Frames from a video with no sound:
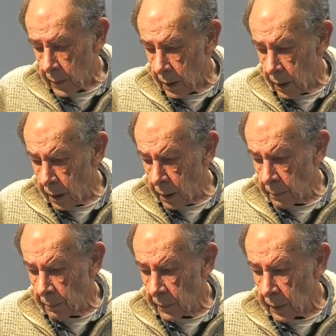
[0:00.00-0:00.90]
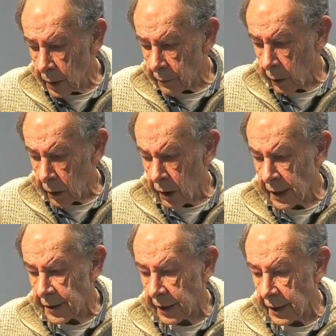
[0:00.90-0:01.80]
I've got
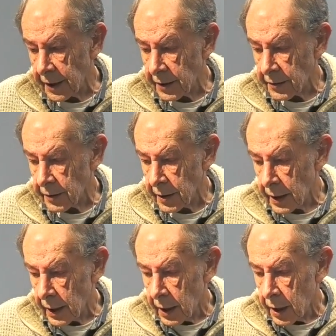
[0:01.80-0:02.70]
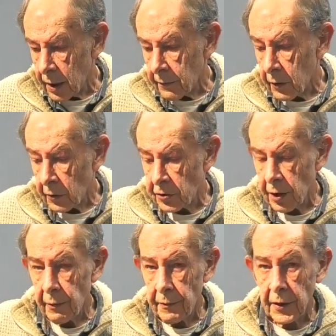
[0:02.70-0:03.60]
lighting in it, I've got
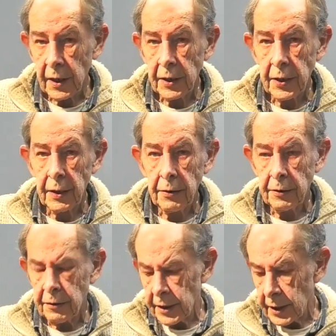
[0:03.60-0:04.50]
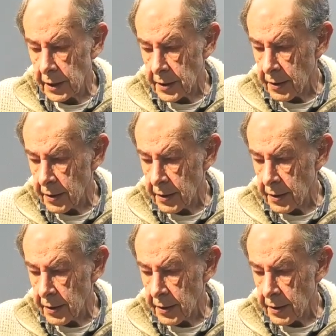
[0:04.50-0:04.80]
some of the interior in it,